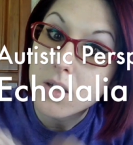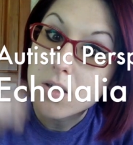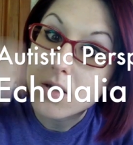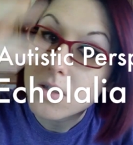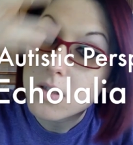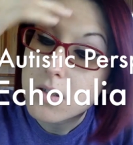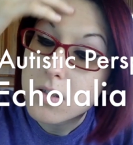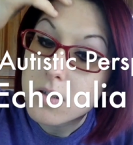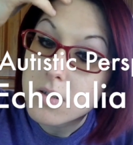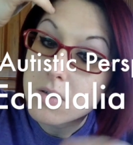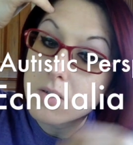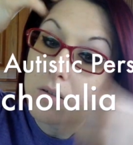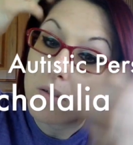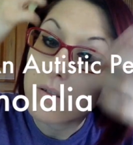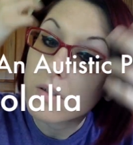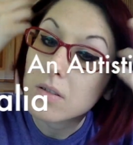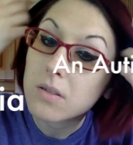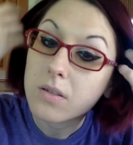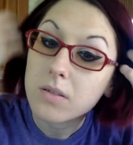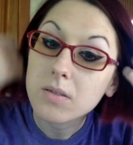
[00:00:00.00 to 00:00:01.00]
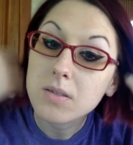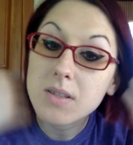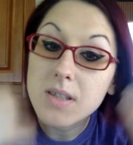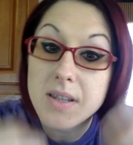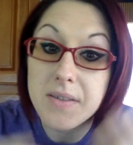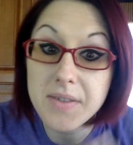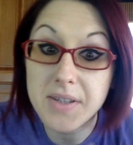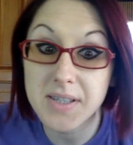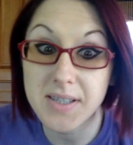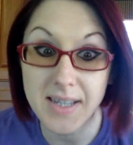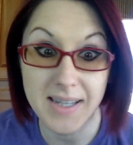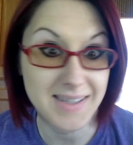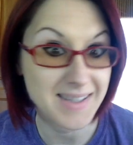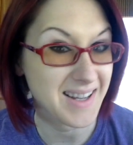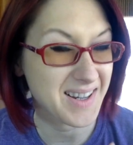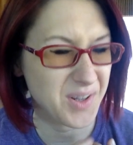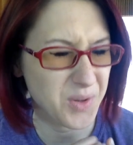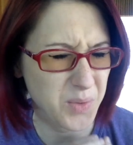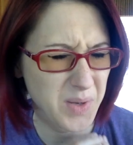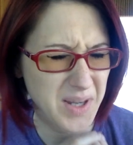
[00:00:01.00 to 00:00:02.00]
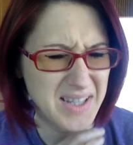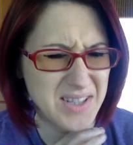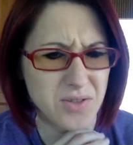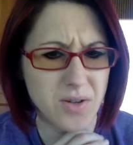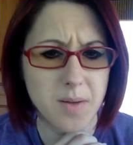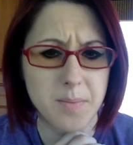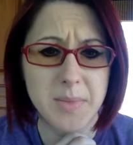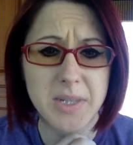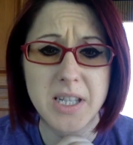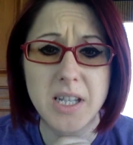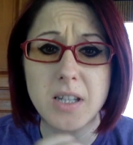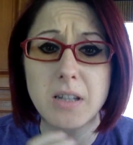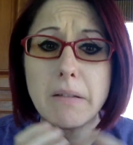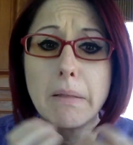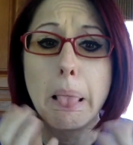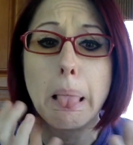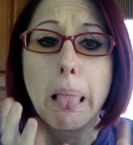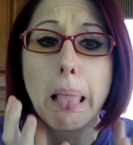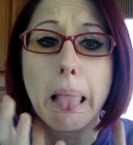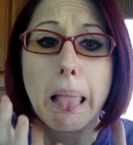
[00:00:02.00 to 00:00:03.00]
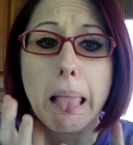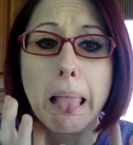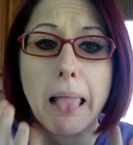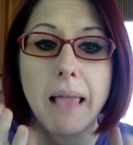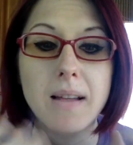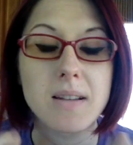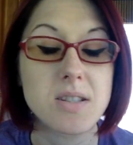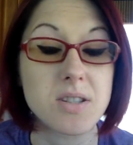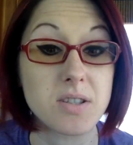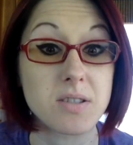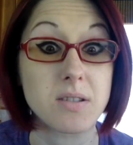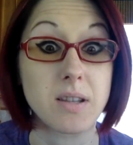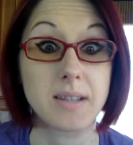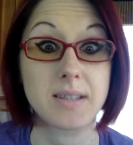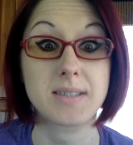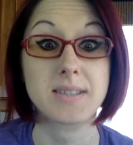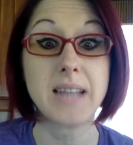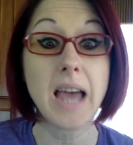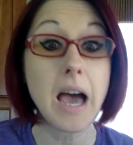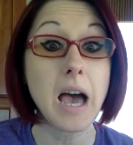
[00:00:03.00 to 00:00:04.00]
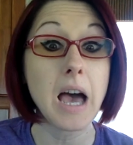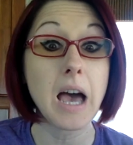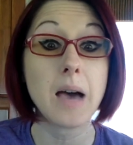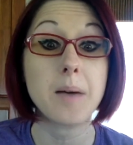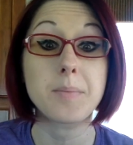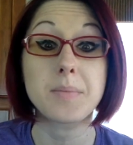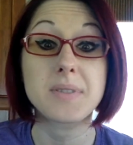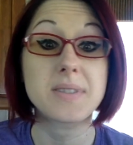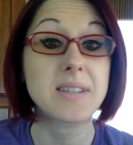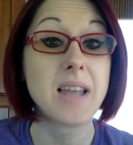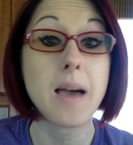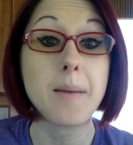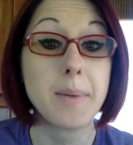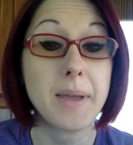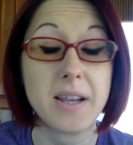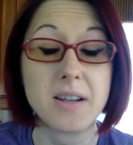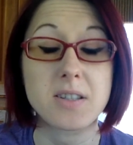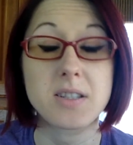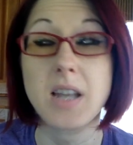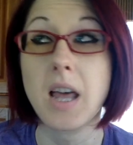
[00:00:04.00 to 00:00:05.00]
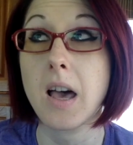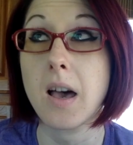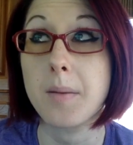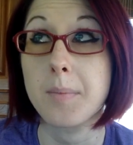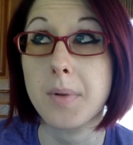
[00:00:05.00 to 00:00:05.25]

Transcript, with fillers: just, let's see if it stays out of the waist. I mean, ugh, it's just like, stop, stop here, stop.